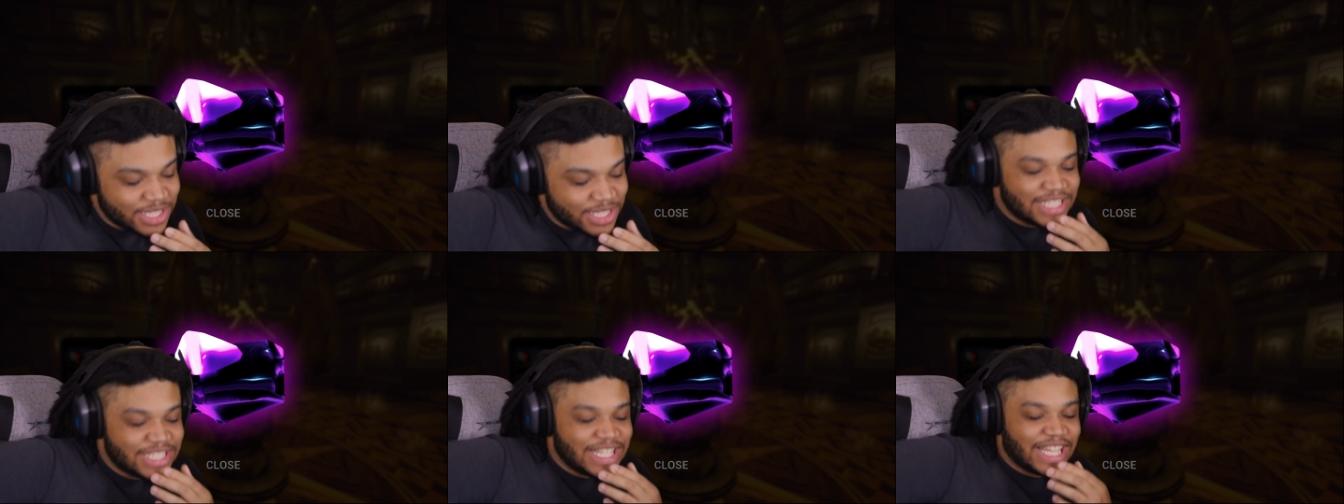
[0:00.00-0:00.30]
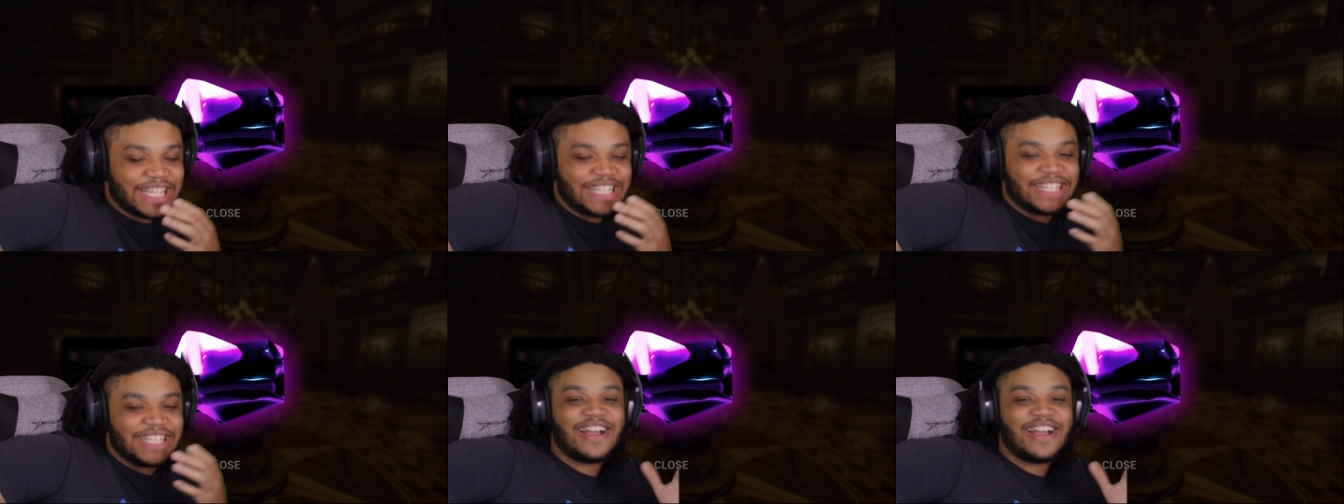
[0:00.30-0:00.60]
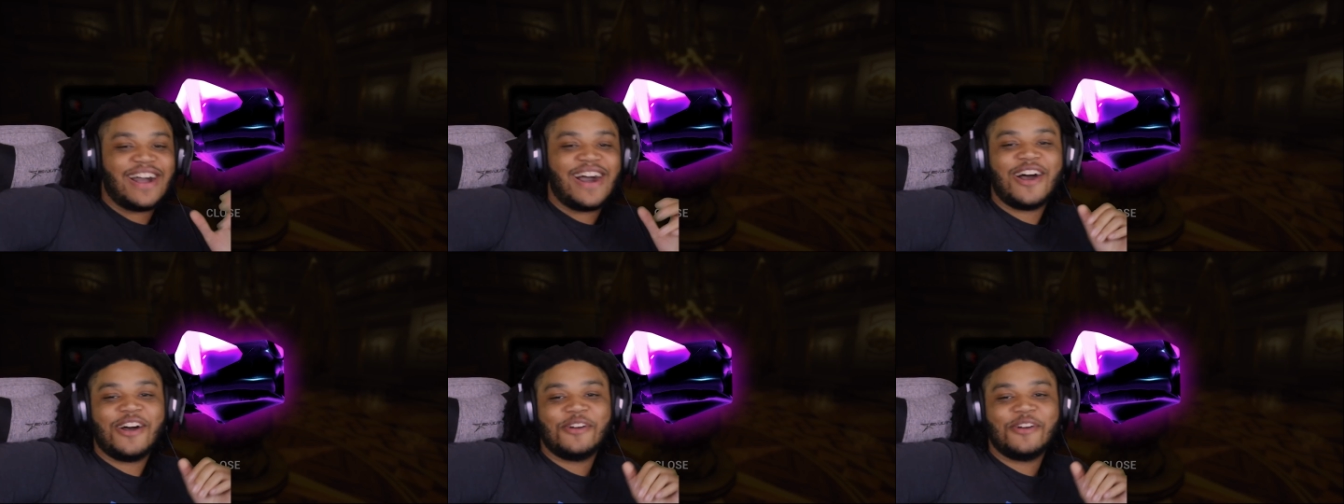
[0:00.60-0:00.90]
me a second to
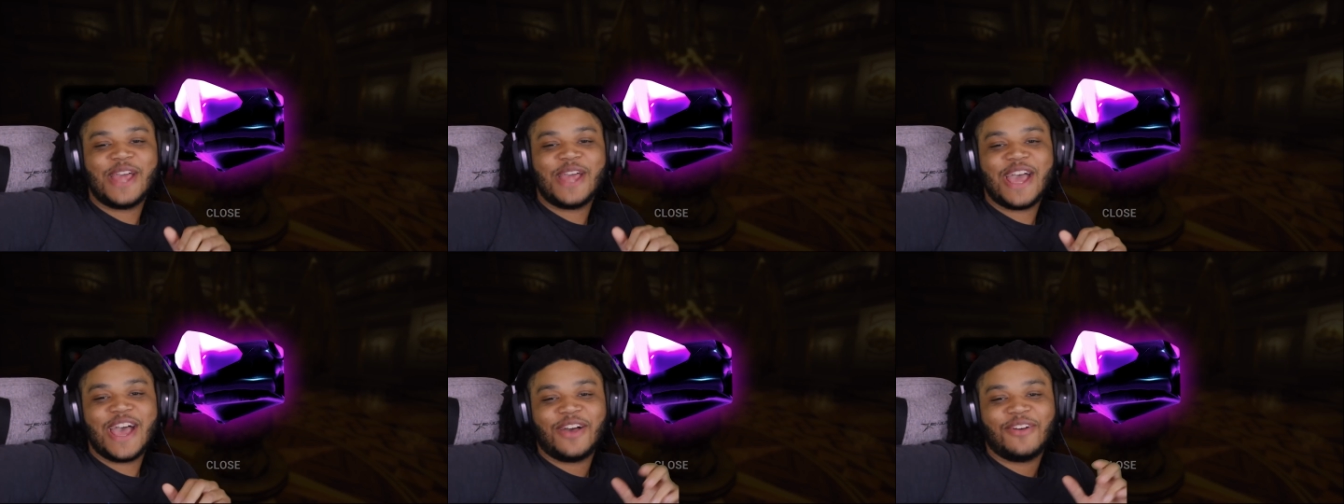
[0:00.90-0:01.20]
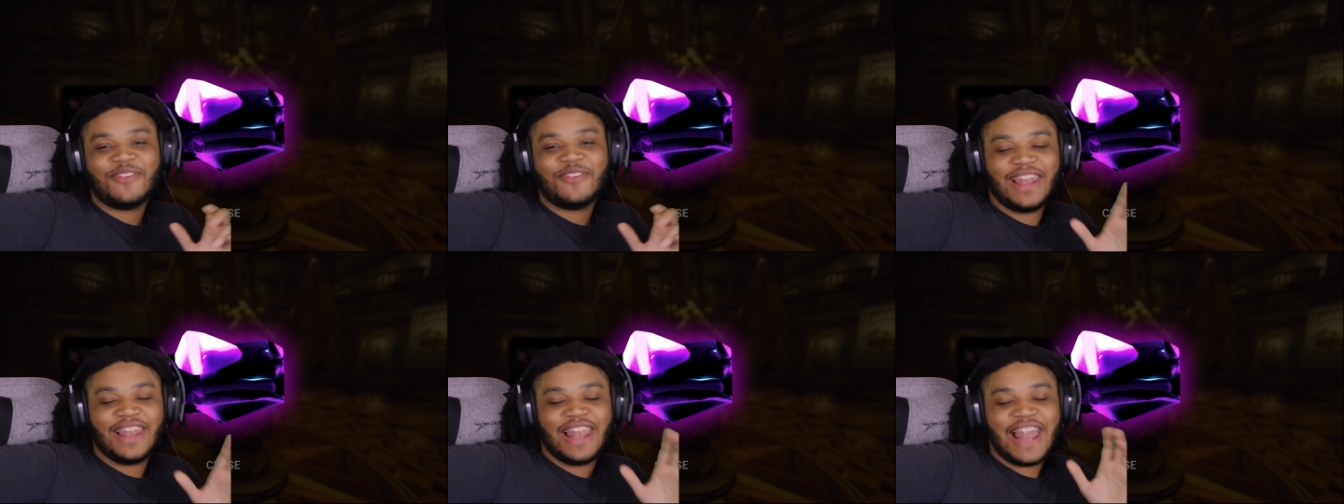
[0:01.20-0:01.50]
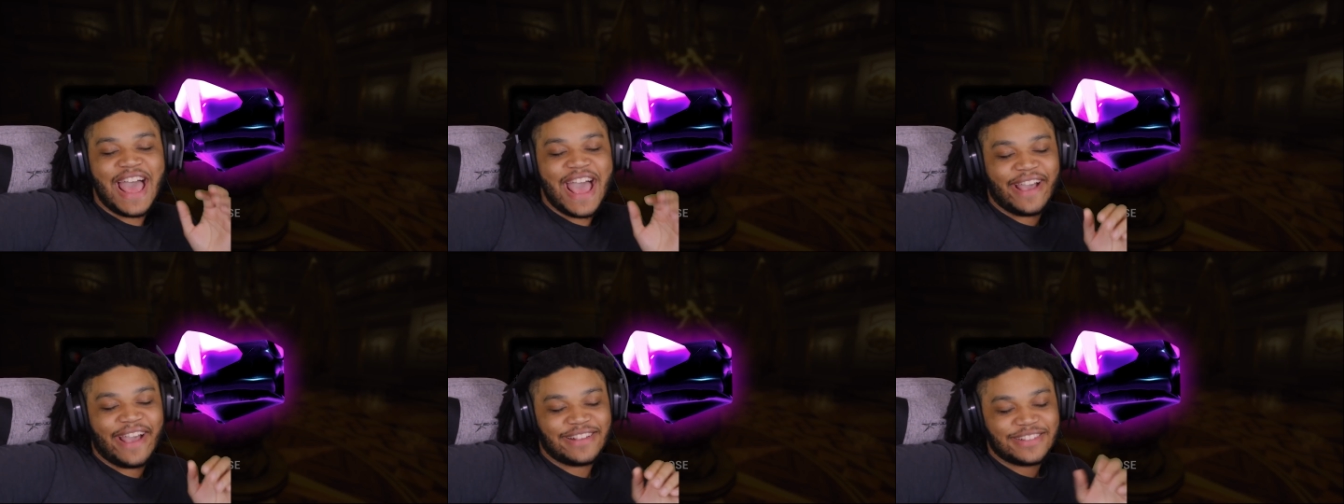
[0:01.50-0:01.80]
calm down,
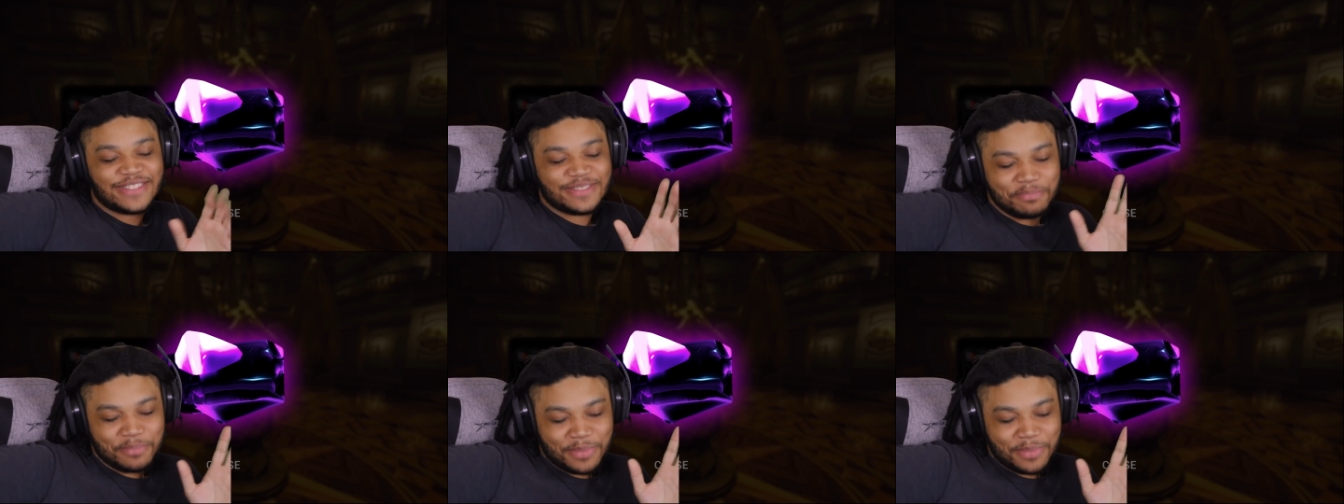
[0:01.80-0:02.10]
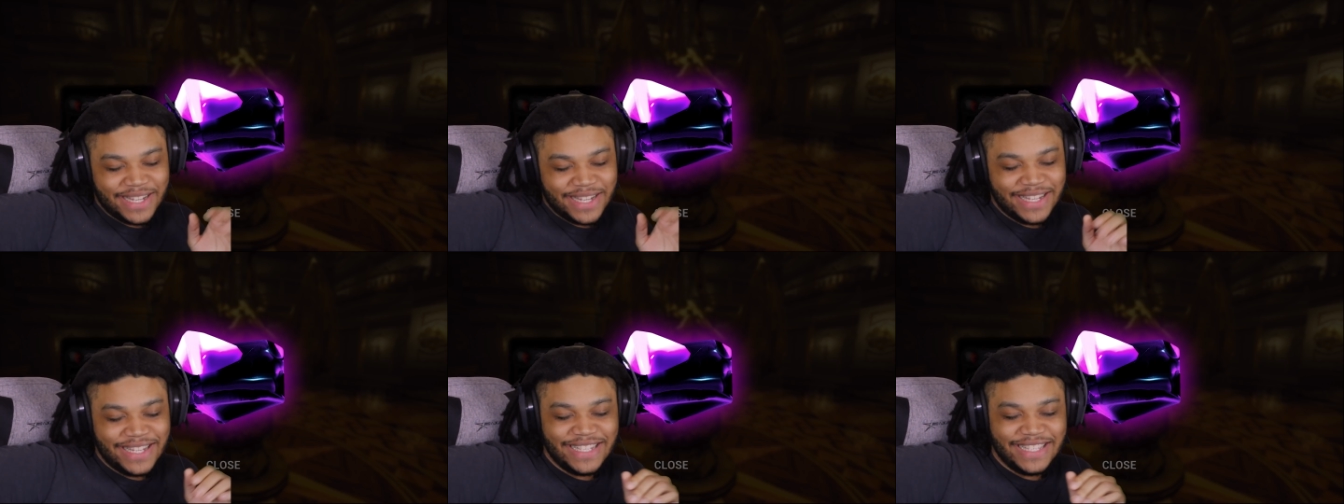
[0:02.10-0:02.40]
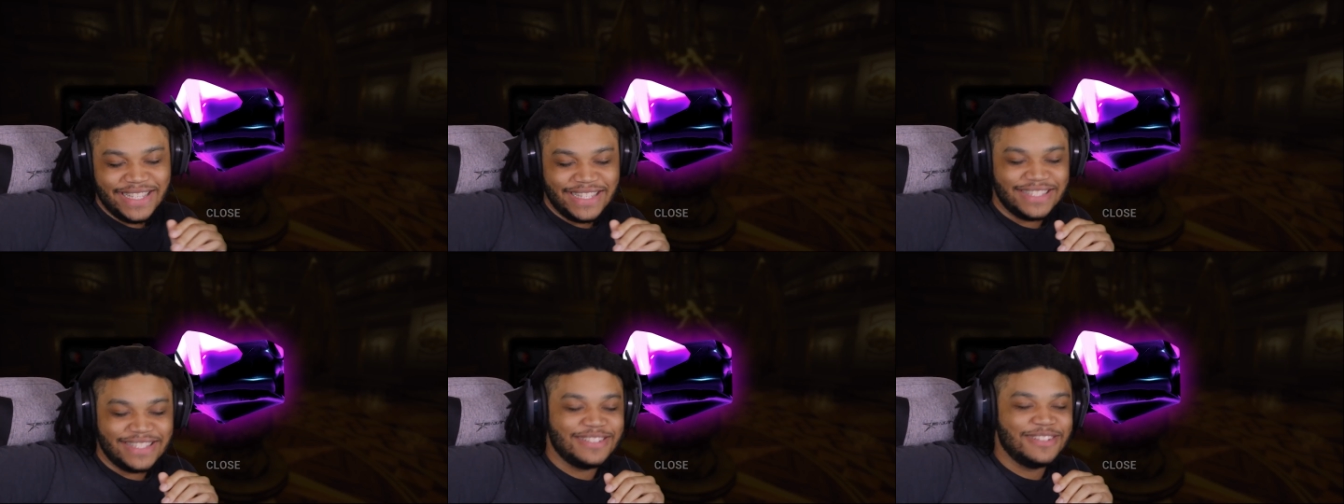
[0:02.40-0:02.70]
relax,
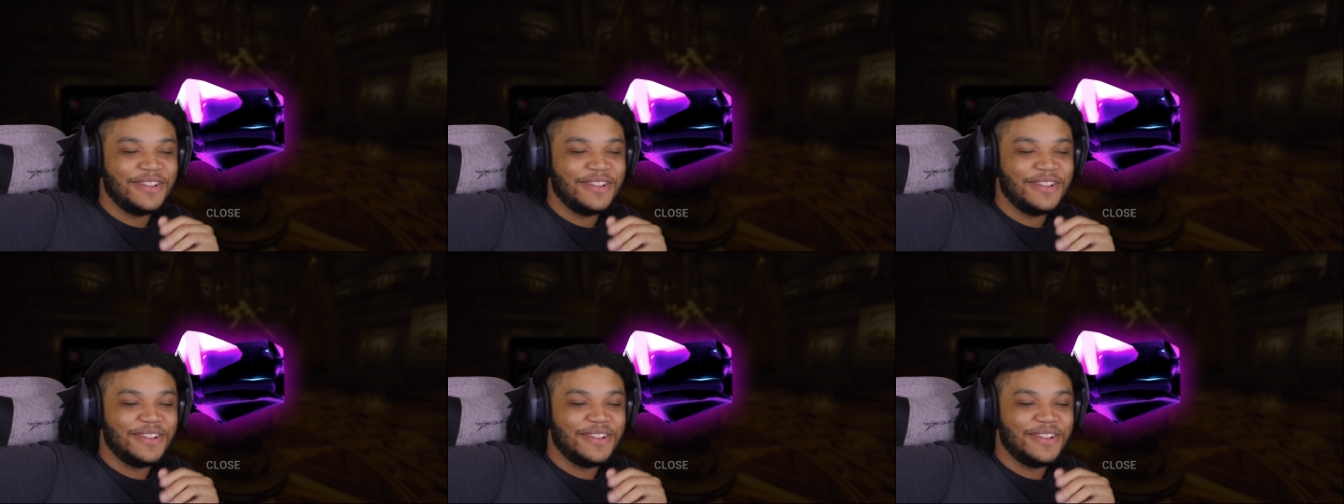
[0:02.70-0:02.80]
breathe.